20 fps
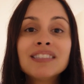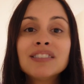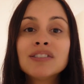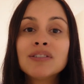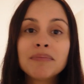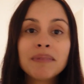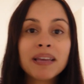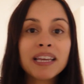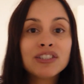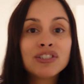so
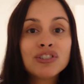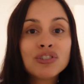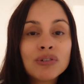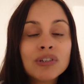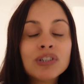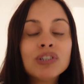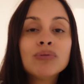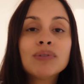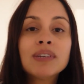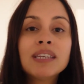make sure
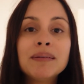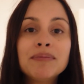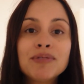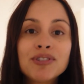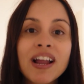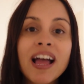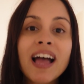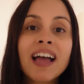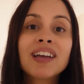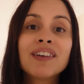you keep
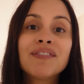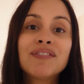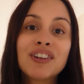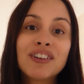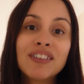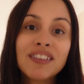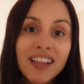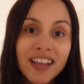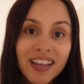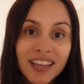track of
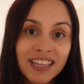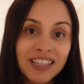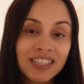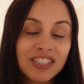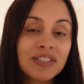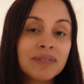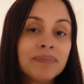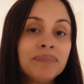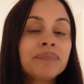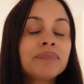your
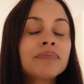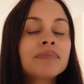luggage.